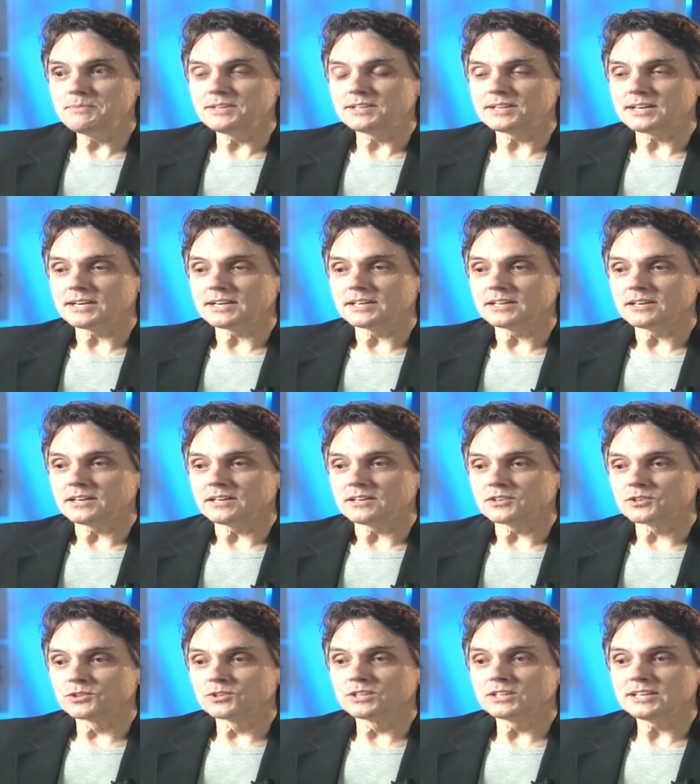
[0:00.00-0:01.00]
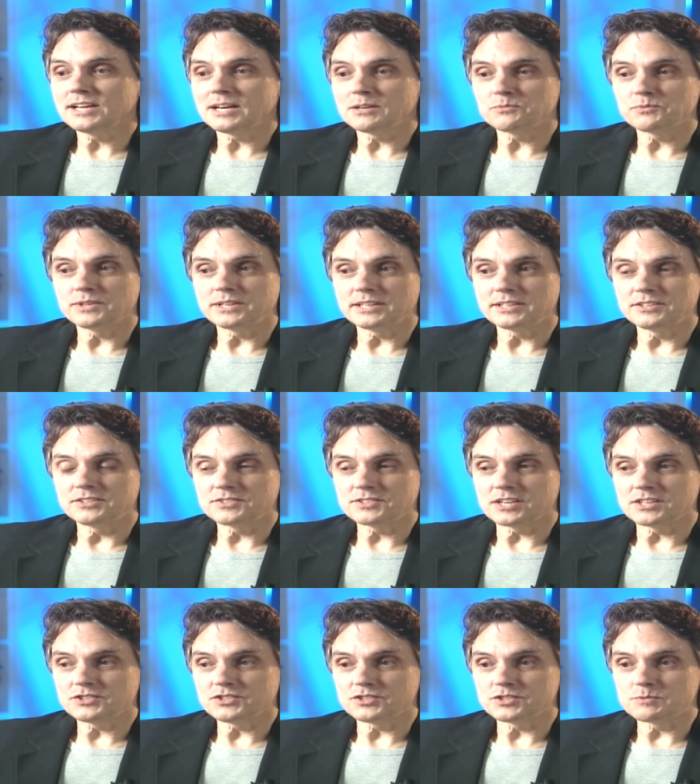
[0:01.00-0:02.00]
and I, uh, early on we had
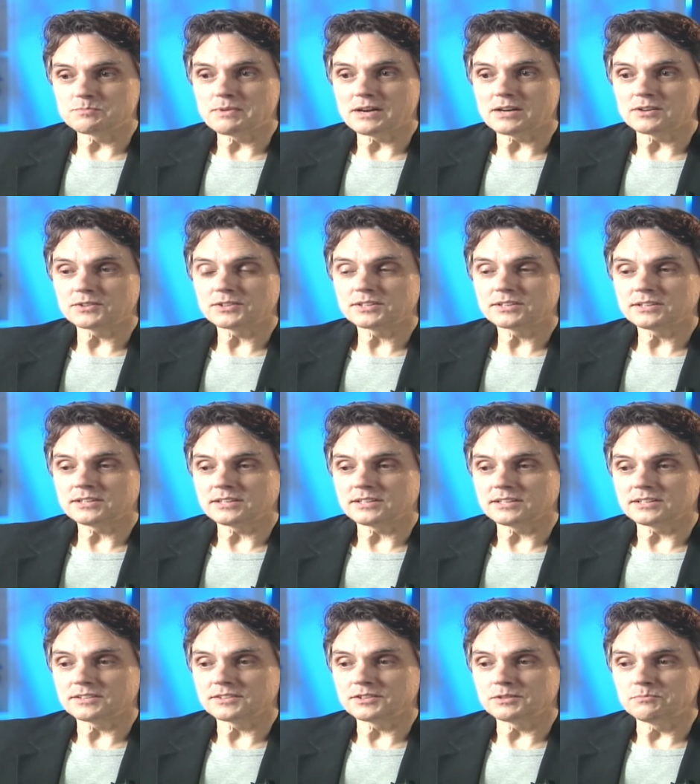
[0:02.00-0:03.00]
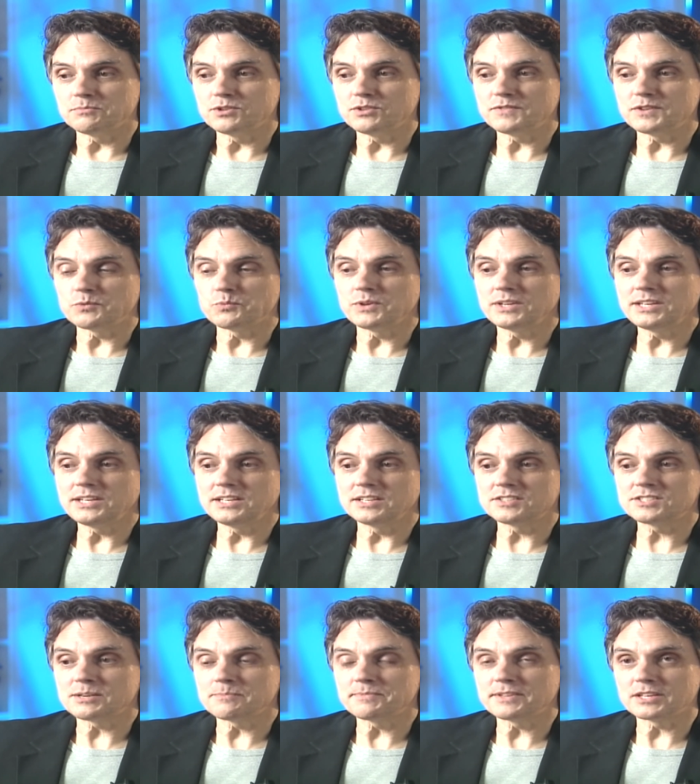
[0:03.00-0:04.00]
discussions about uh, the movie. We
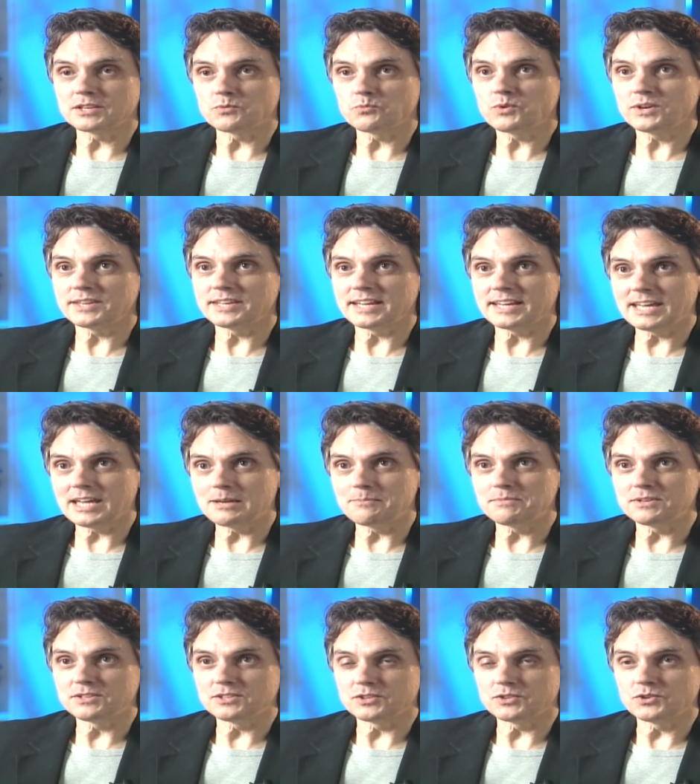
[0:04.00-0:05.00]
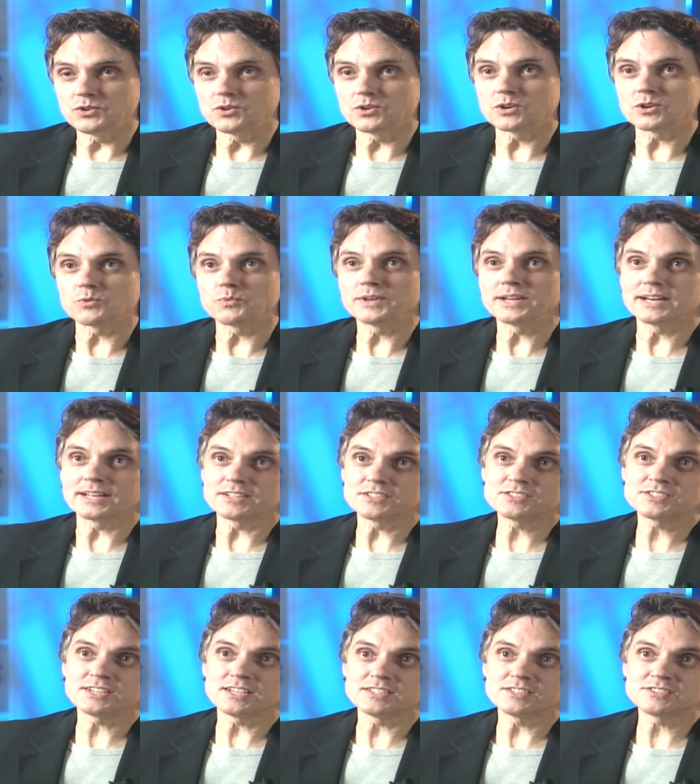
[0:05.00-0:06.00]
needed something that when they came in the door, we got a
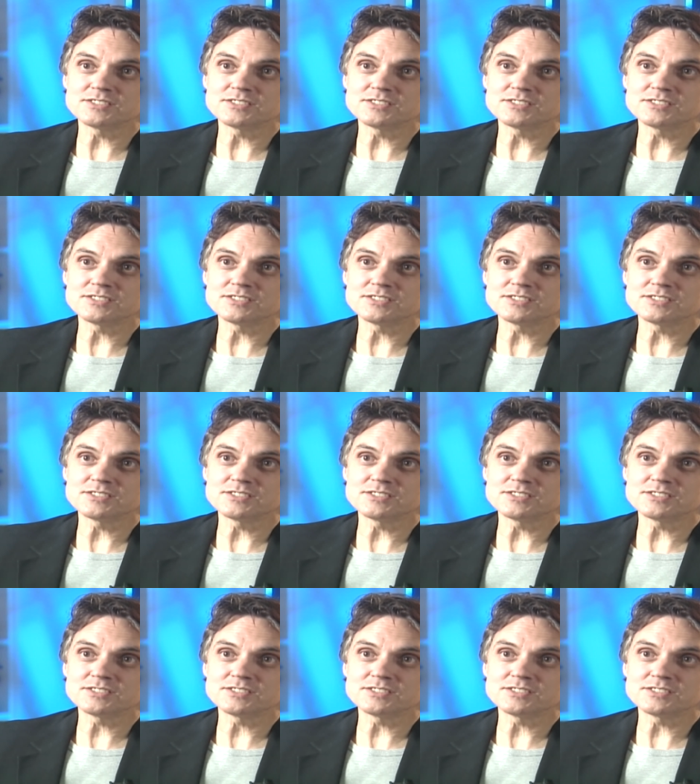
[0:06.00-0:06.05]
sense